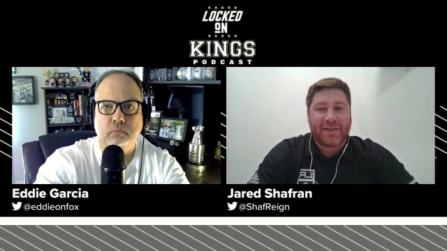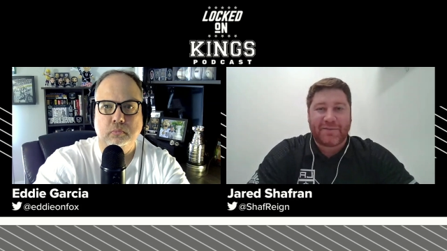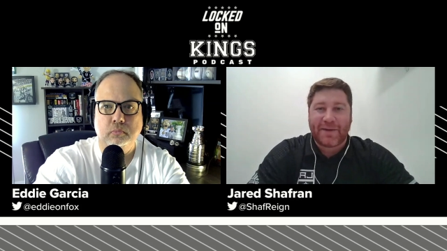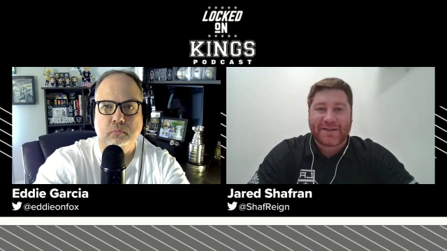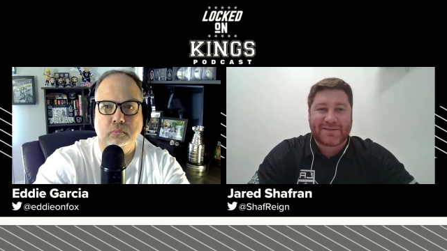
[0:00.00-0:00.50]
Speaker 1: think
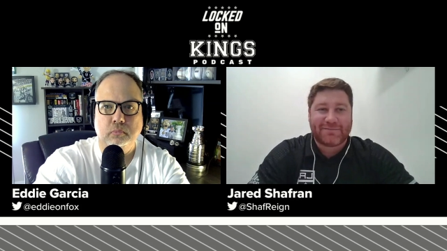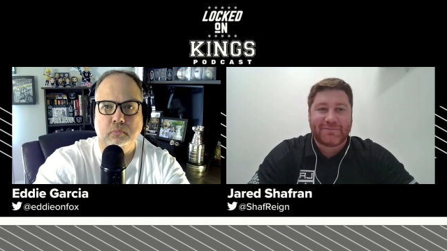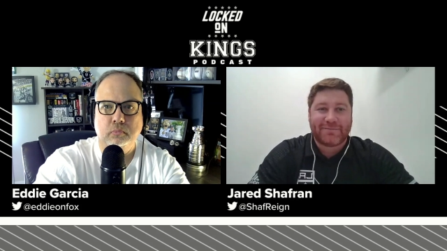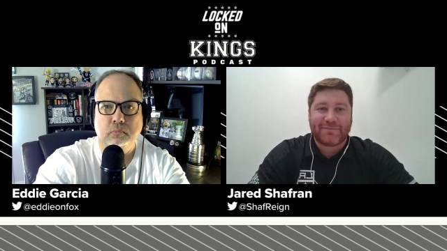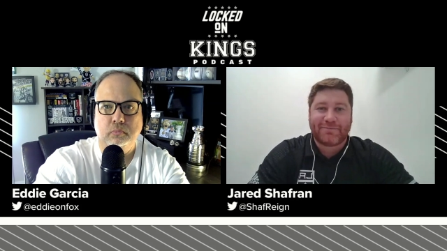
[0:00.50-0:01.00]
the best
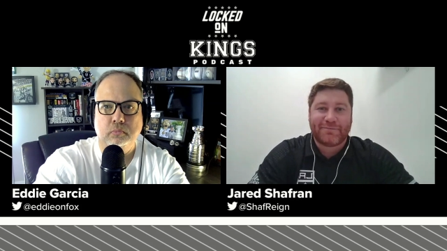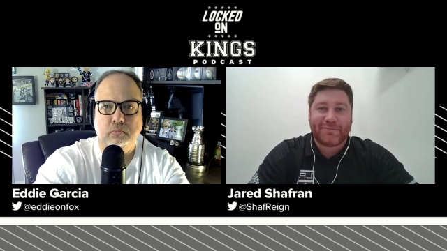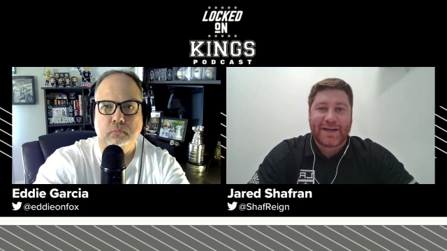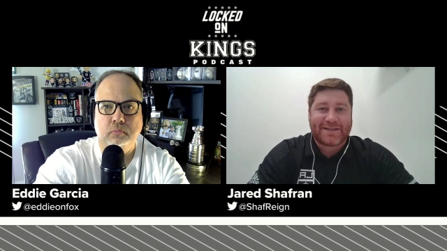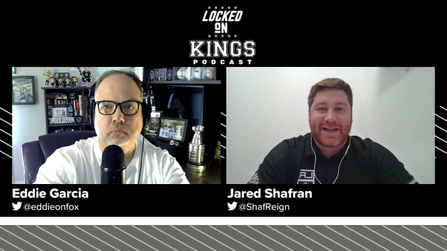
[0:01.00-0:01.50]

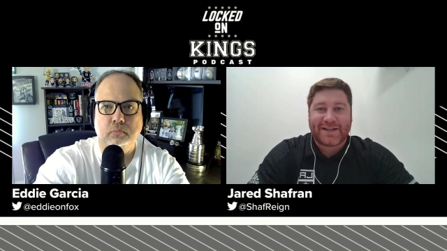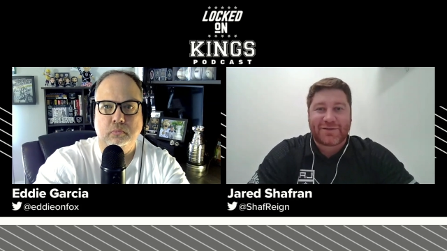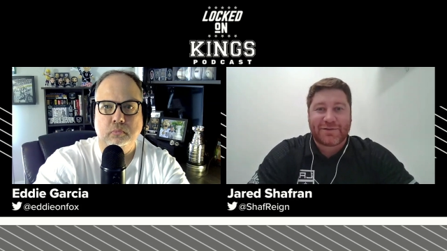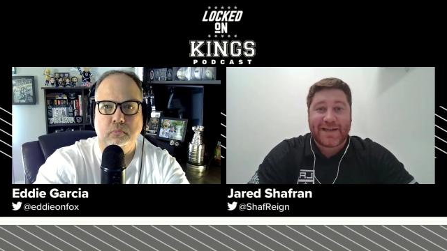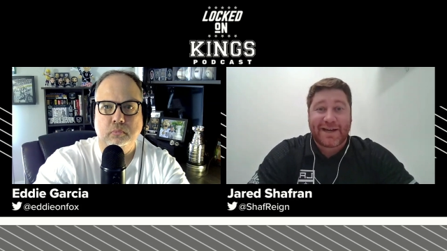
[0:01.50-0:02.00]
best
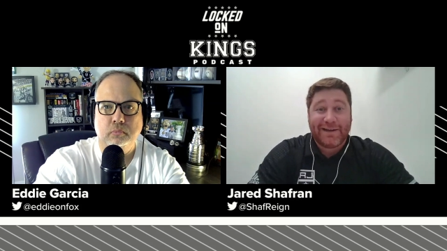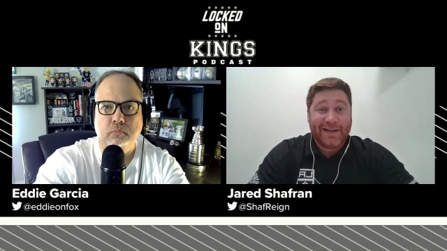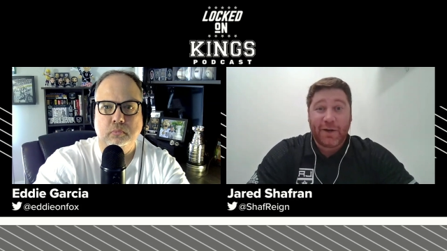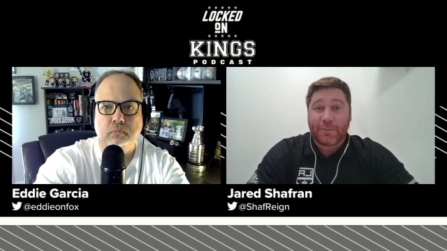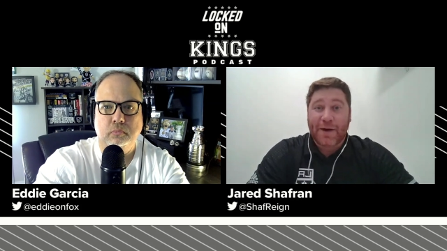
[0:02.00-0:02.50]
answer is that
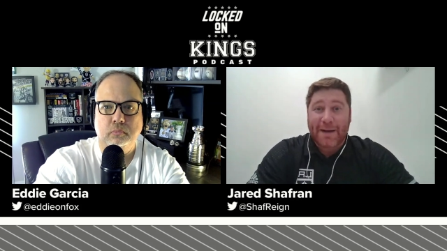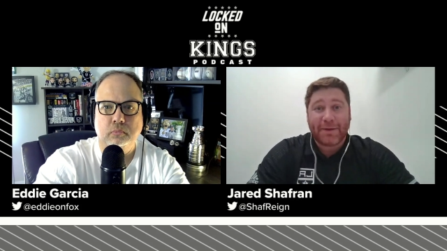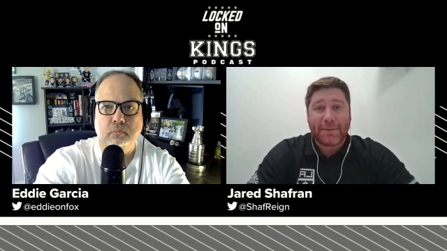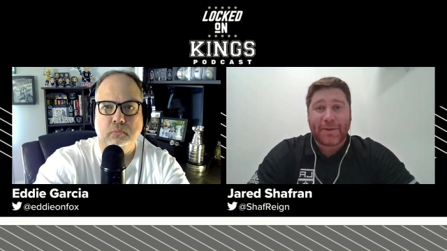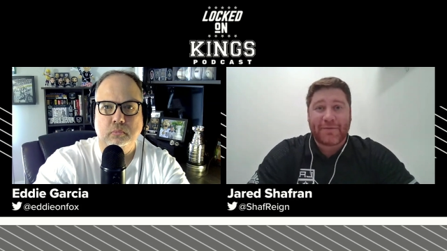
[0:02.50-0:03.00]
he'll
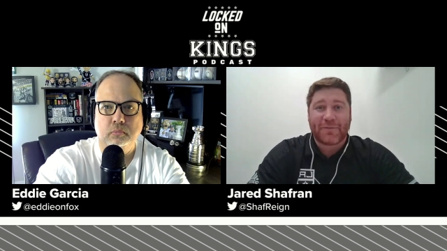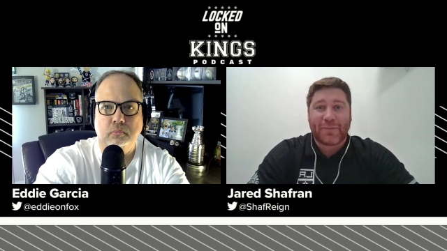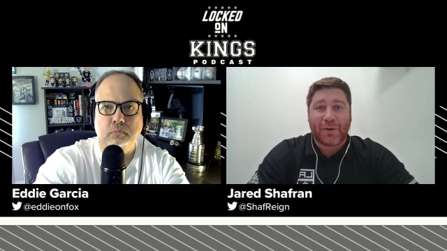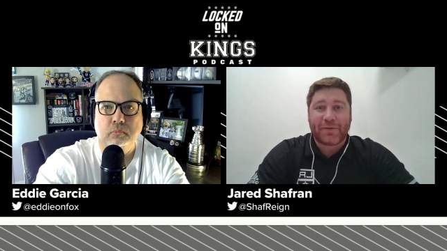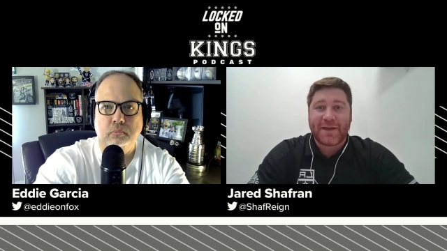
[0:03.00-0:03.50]
probably play for
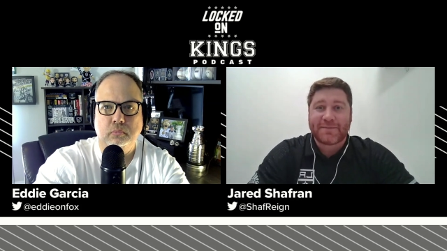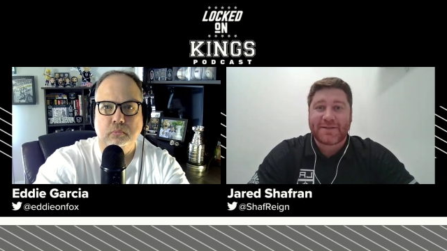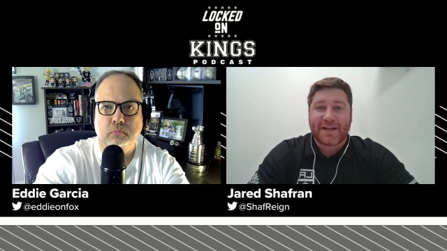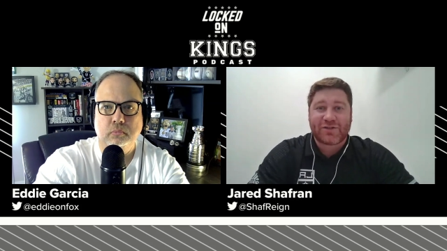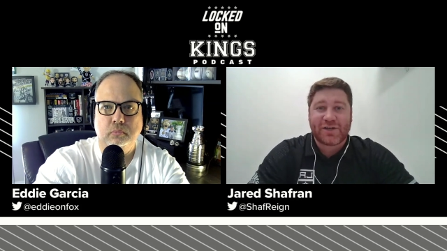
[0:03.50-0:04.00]
both
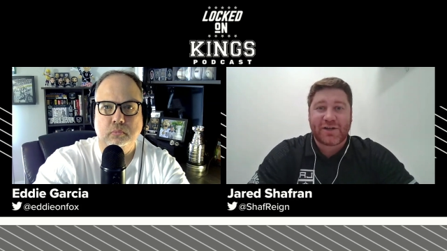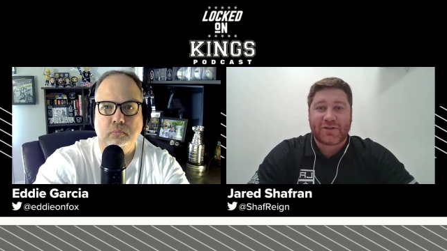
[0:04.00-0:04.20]
teams next year.